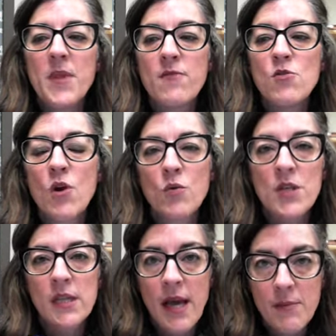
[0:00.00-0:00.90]
If you go
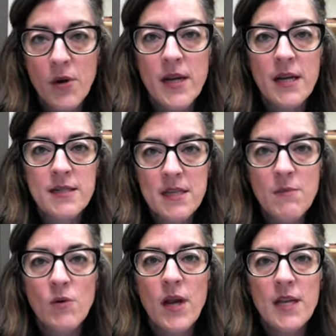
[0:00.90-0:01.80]
to
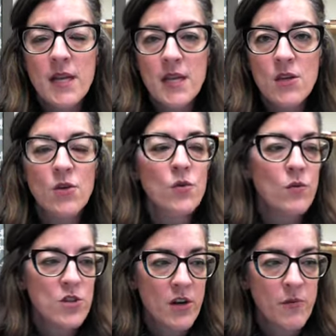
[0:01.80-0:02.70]
library.cmo.edu,
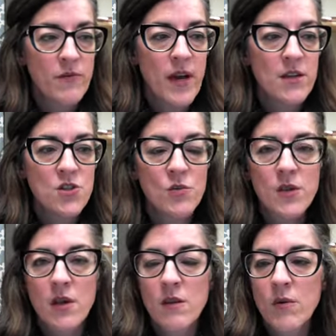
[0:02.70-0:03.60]
which I've provided you
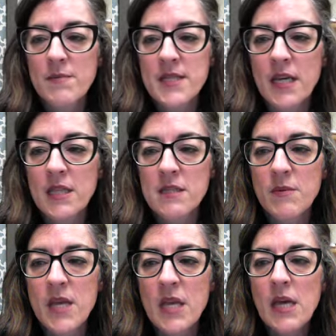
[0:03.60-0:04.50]
with on the website this
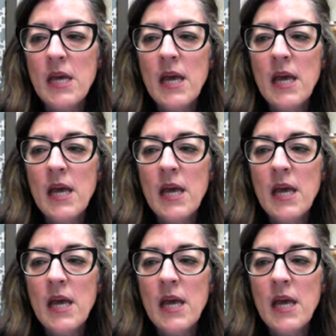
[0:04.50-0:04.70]
week,